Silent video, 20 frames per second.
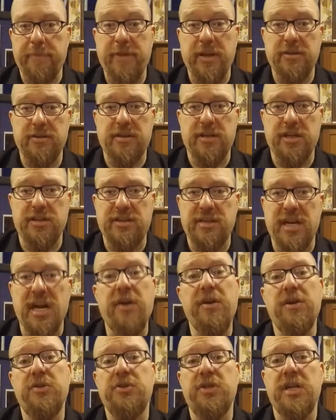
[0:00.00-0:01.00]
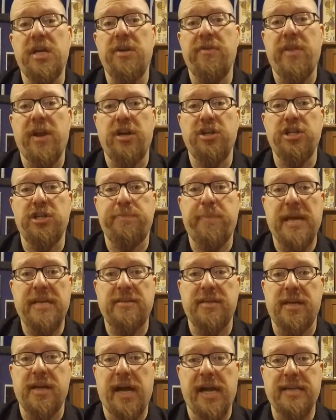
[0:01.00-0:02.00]
There's there's scenarios in here that are just
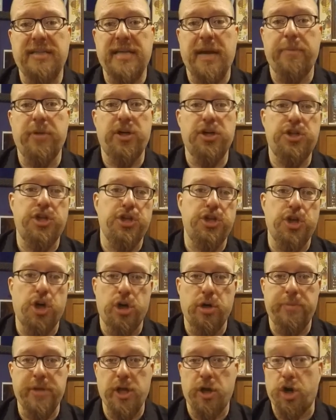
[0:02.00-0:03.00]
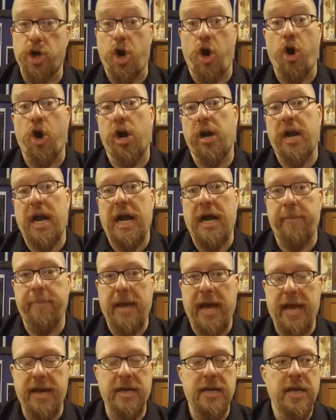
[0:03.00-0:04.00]
basically like demolition derby or car
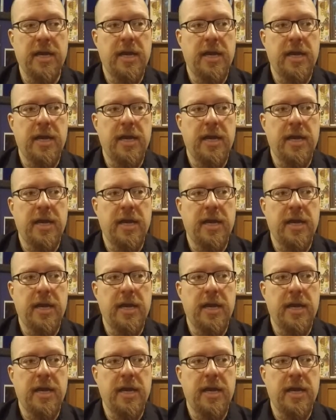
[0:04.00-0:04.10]
combat,